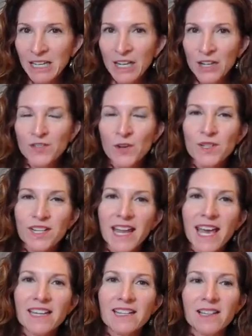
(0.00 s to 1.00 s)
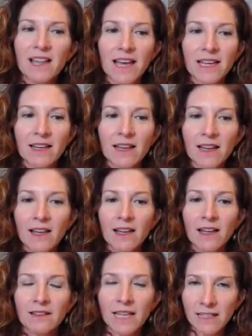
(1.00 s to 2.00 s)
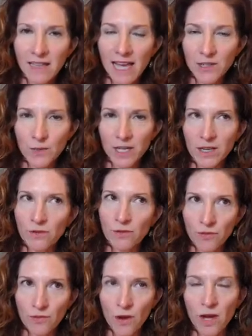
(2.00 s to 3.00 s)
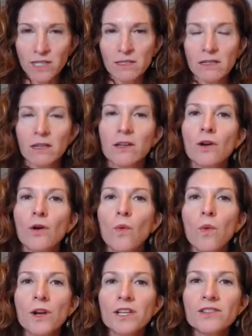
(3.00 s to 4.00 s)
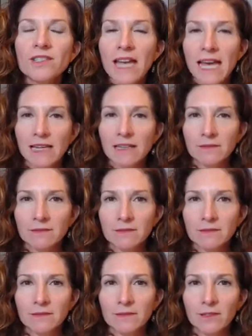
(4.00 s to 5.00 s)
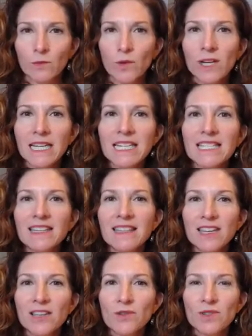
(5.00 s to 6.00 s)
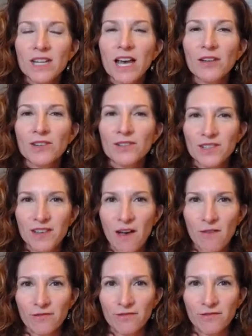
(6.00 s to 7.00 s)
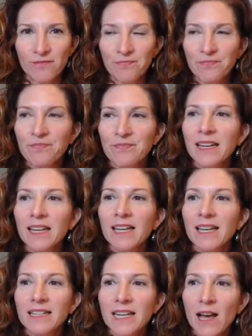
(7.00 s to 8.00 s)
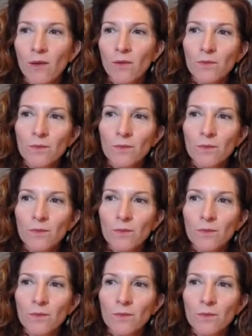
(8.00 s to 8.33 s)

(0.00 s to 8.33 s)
So today it's like last week, the thoughts. What are you saying? What is it that you tell yourself? Now,